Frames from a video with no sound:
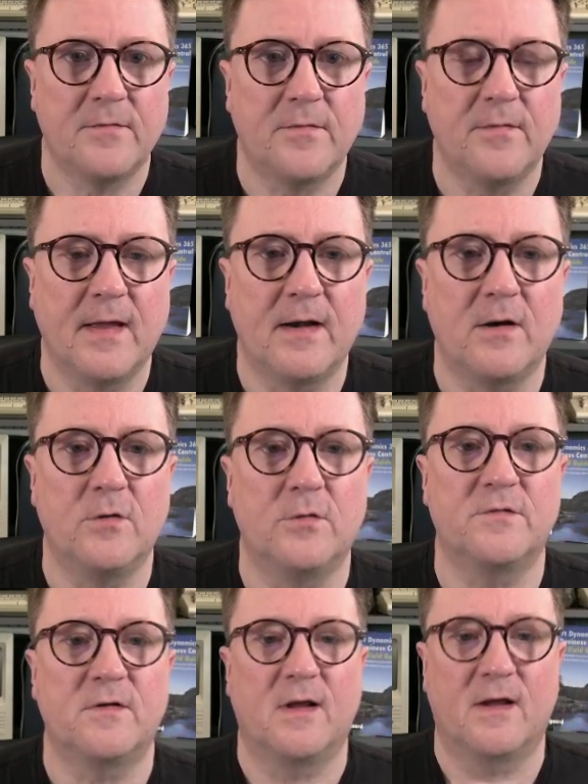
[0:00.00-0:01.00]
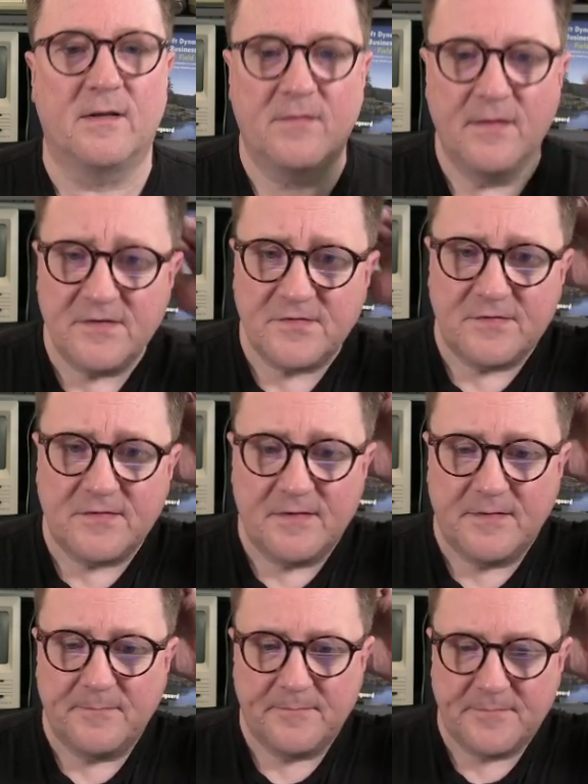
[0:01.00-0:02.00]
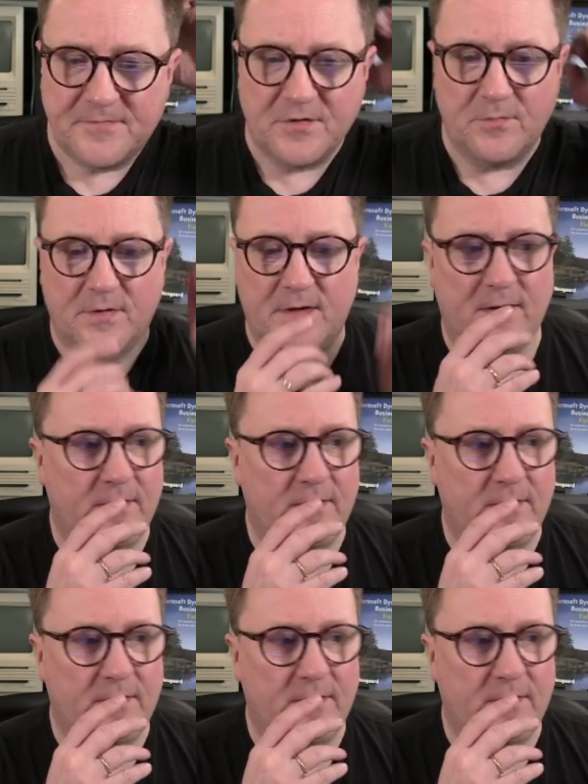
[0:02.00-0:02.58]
That looks like this. So